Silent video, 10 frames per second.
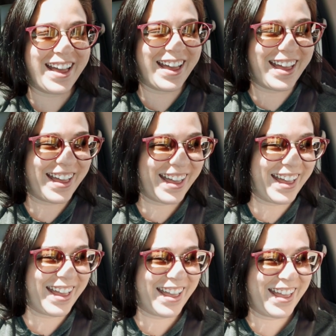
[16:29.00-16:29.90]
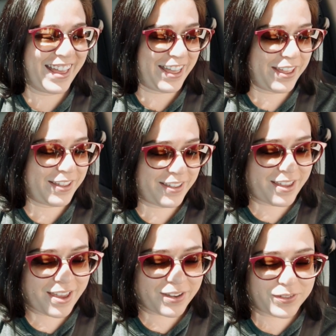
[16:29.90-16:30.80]
savages.
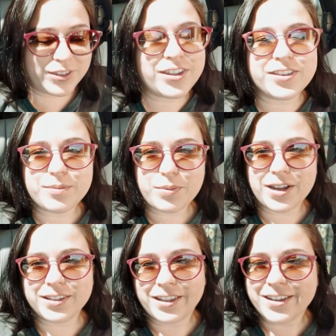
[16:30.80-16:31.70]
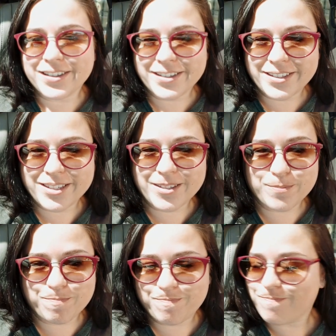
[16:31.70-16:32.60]
Everything that Brad likes
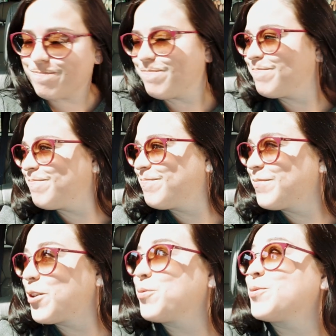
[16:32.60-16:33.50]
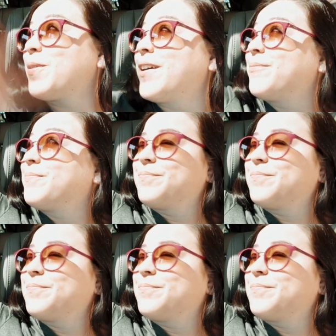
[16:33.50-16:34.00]
goes away.